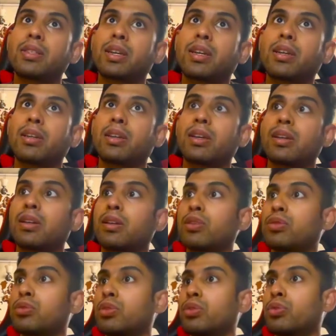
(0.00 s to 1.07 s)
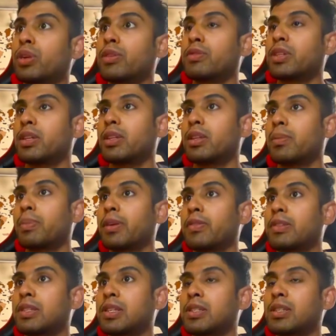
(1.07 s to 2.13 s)
and then you would have seen in the
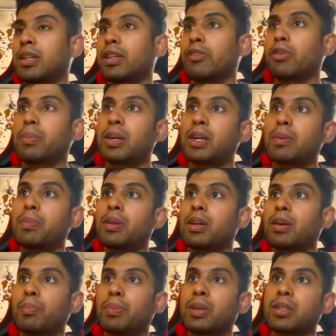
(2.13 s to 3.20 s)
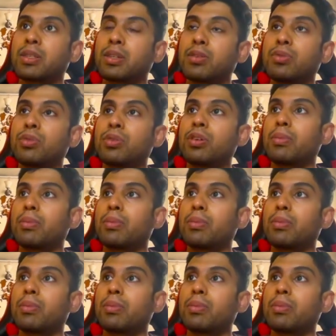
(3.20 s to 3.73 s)
previous list that there were multiple companies under Google,